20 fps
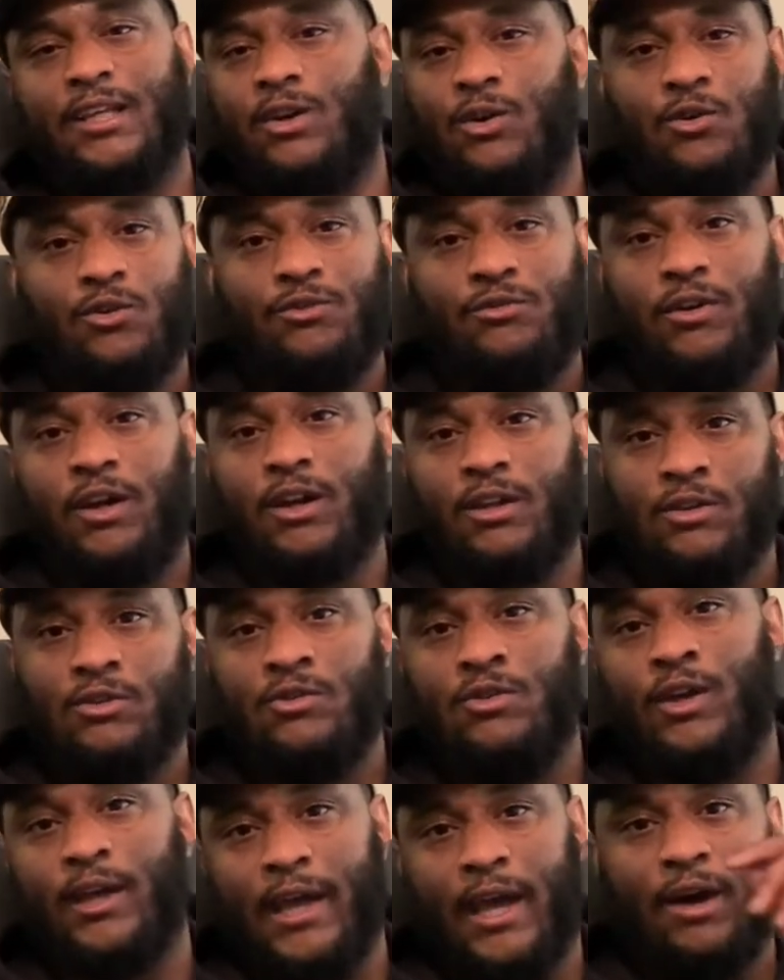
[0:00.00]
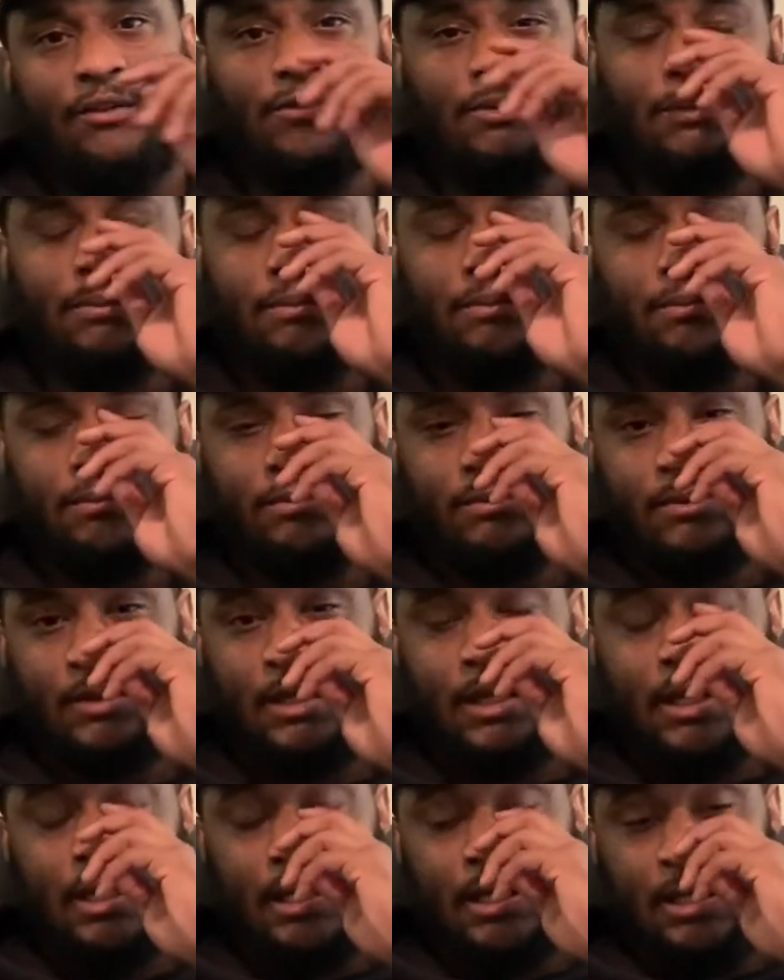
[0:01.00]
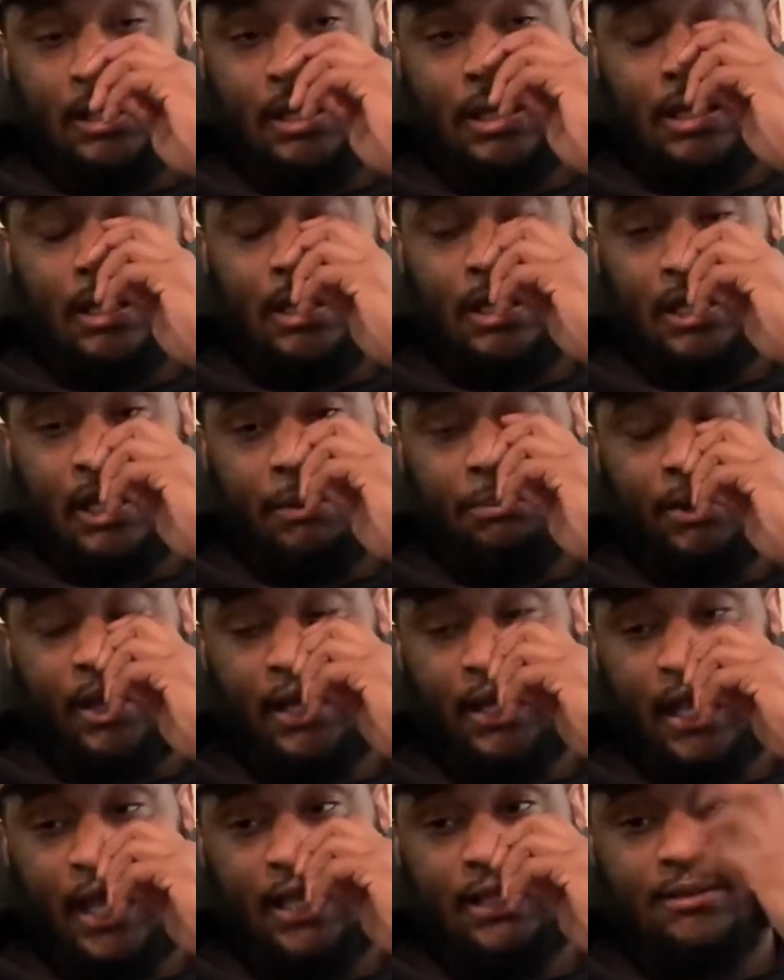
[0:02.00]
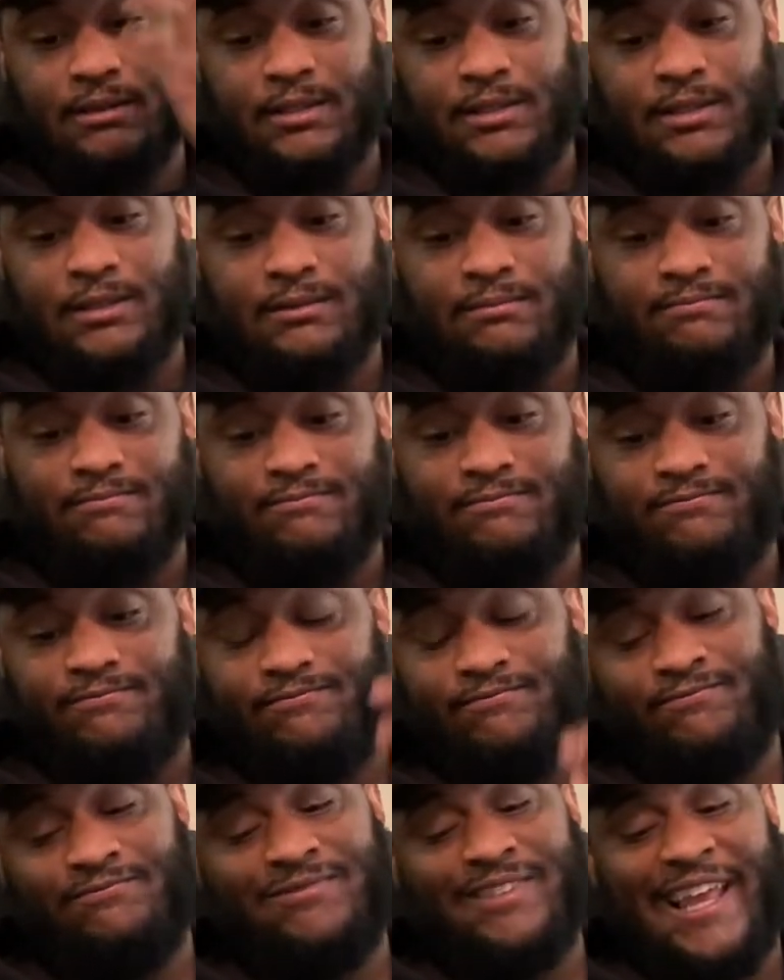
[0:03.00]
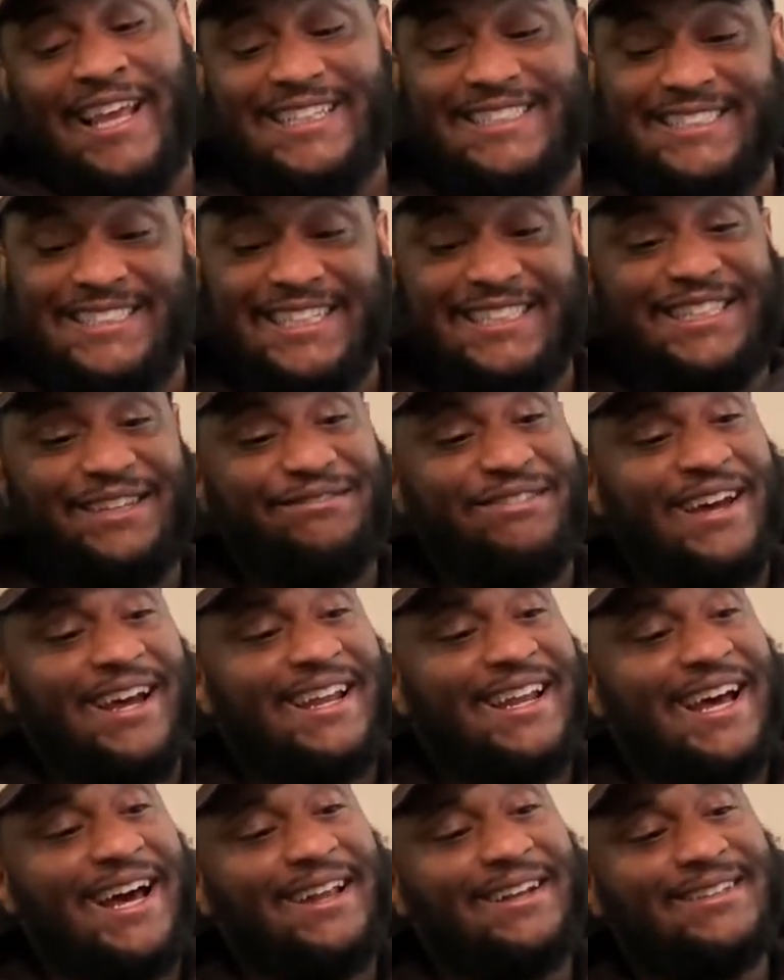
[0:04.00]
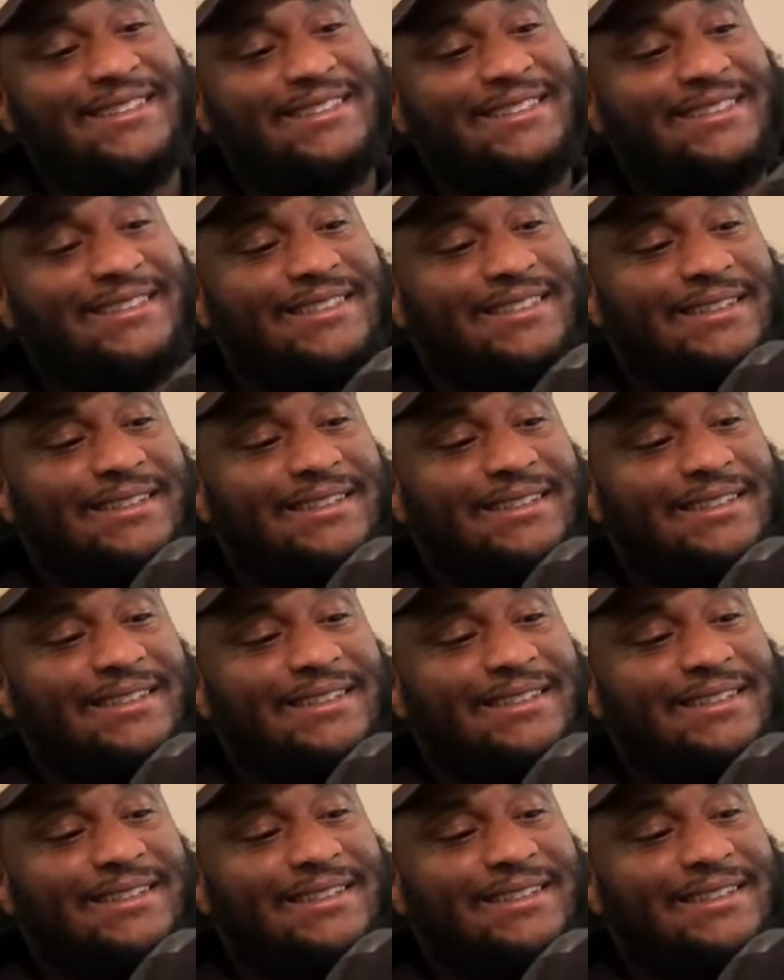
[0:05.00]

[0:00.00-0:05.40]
cool, fuck it, you can have them. And I paid like $65.